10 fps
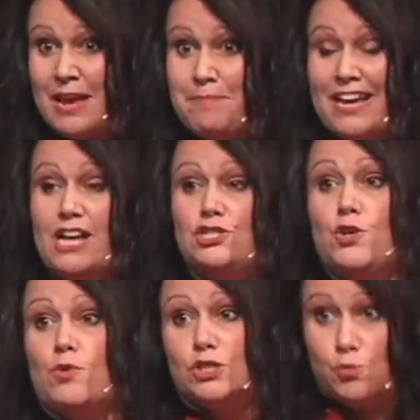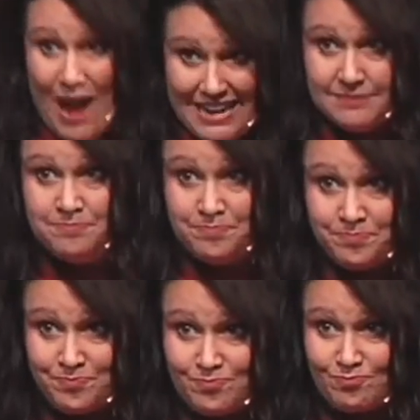thing because you were
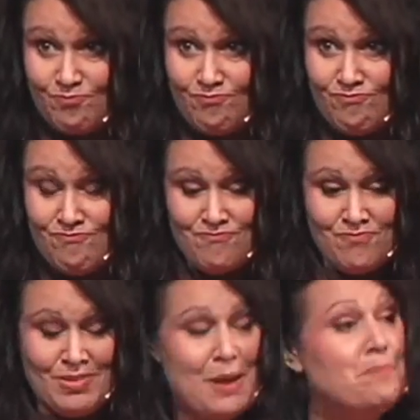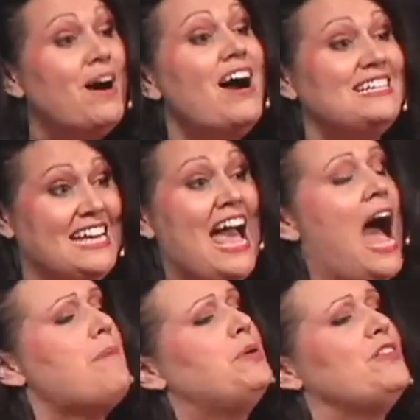sweating. But
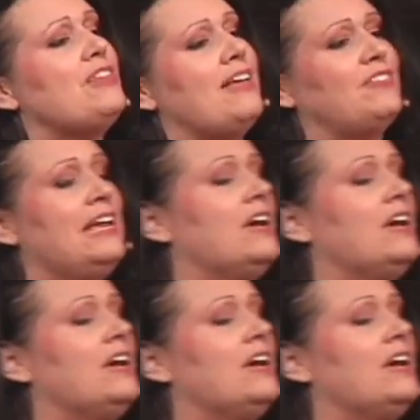I put that